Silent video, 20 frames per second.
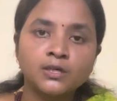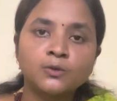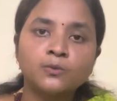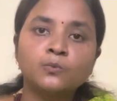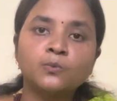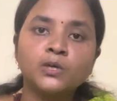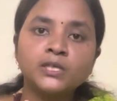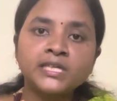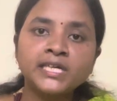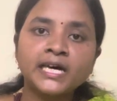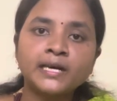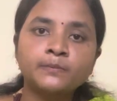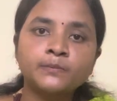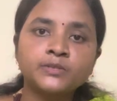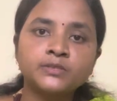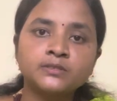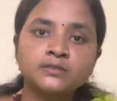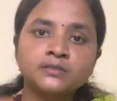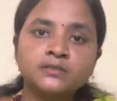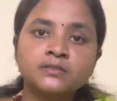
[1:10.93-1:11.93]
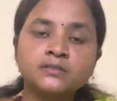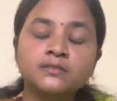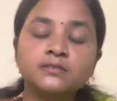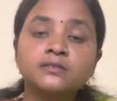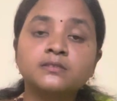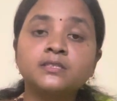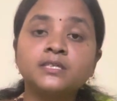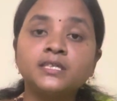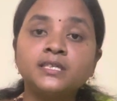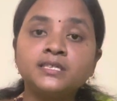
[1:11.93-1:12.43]
what happens is
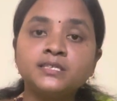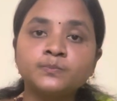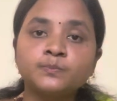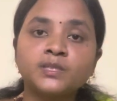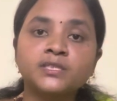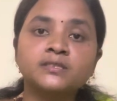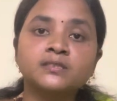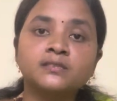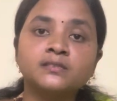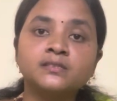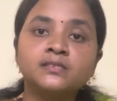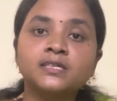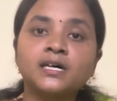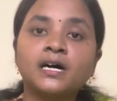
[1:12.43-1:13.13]
these muscles